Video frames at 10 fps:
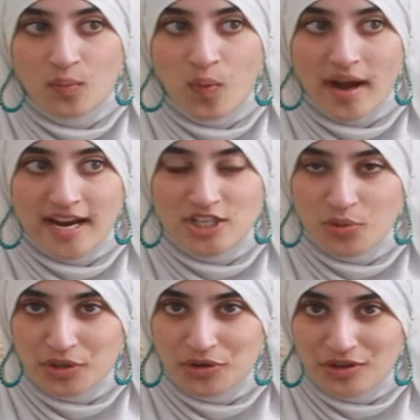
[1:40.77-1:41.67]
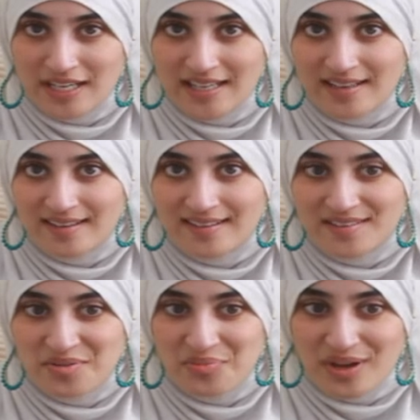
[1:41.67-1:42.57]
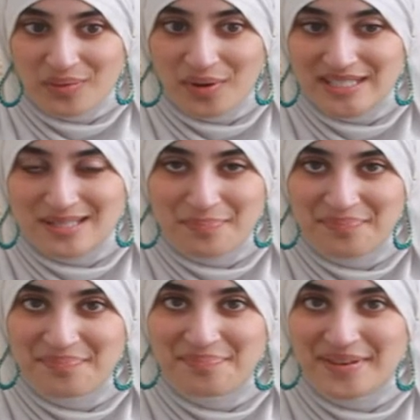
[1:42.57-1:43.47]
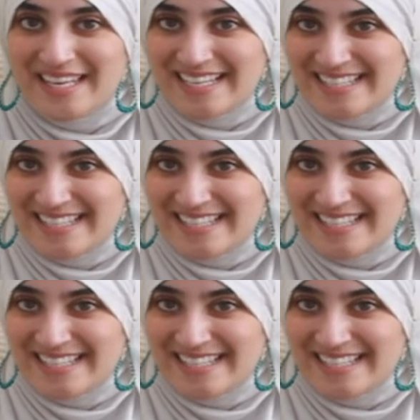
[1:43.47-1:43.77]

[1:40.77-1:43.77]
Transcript: when I don't agree with what's being